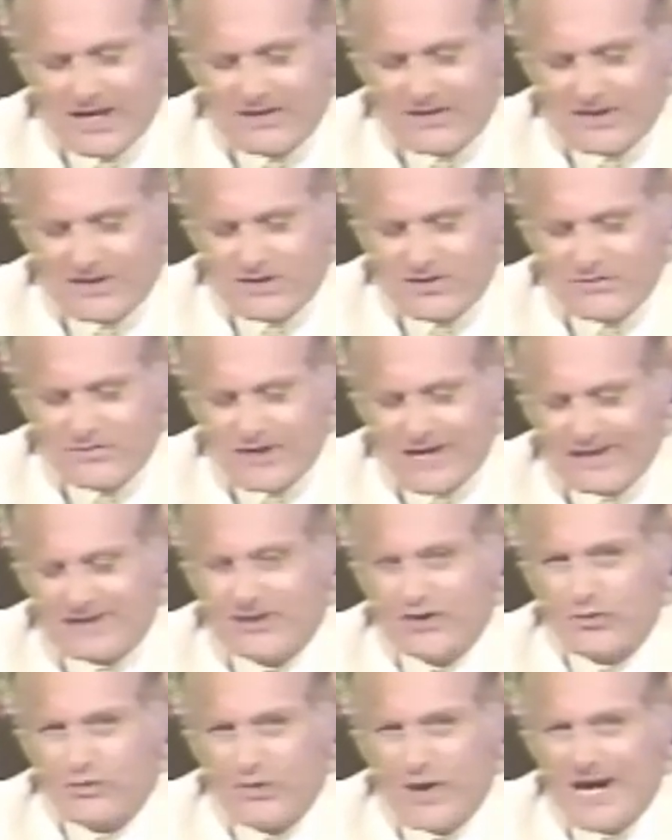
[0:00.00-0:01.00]
then you've got
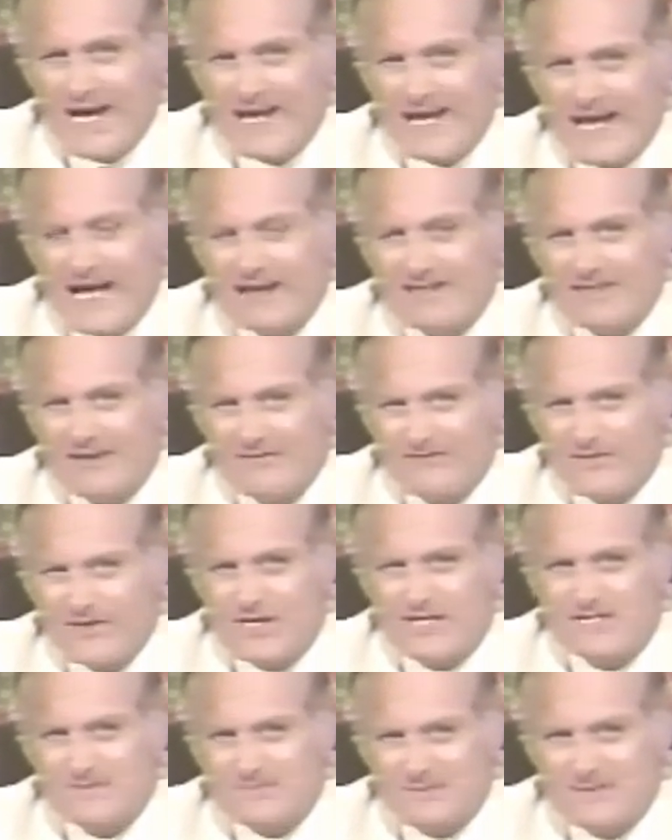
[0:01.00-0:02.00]
to write out the
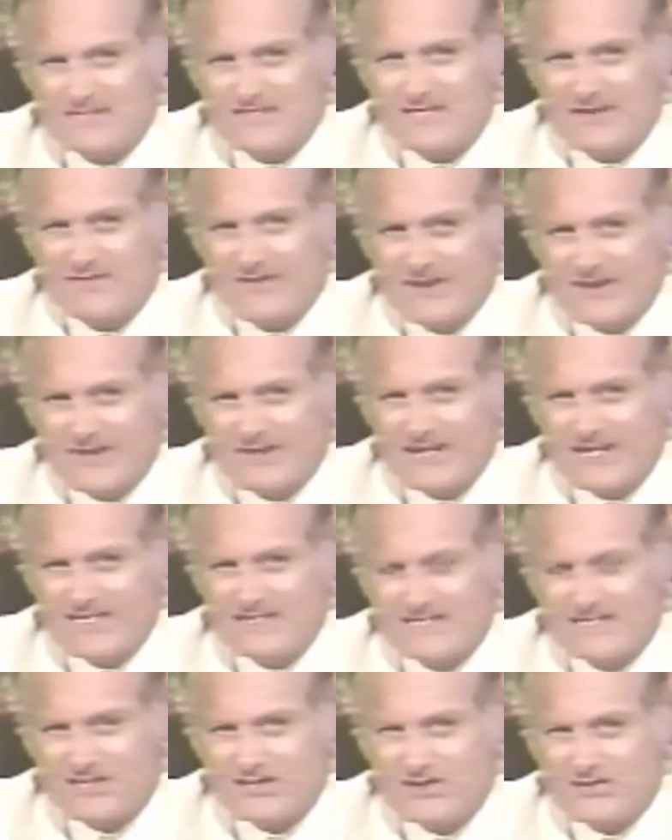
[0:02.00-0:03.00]
very specific things
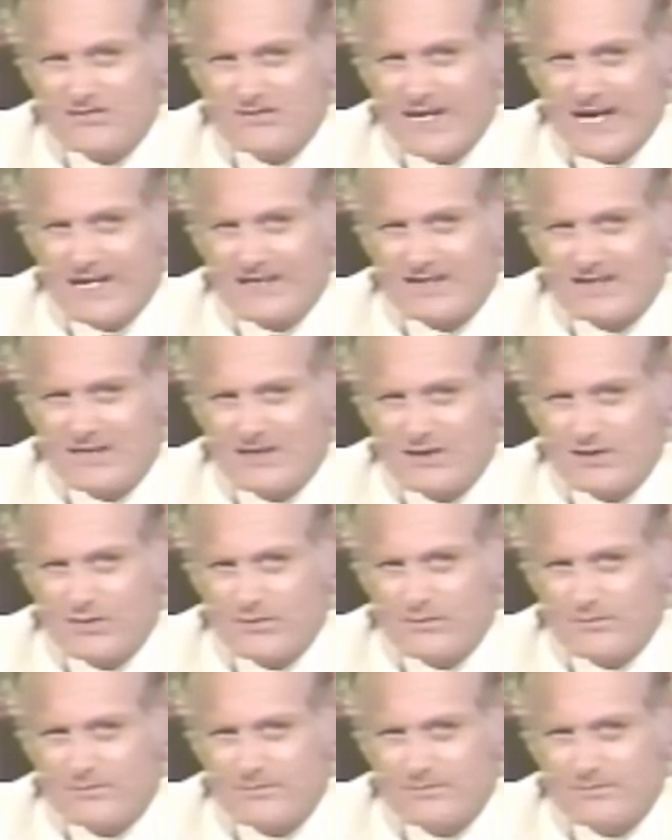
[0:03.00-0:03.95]
you've got to do.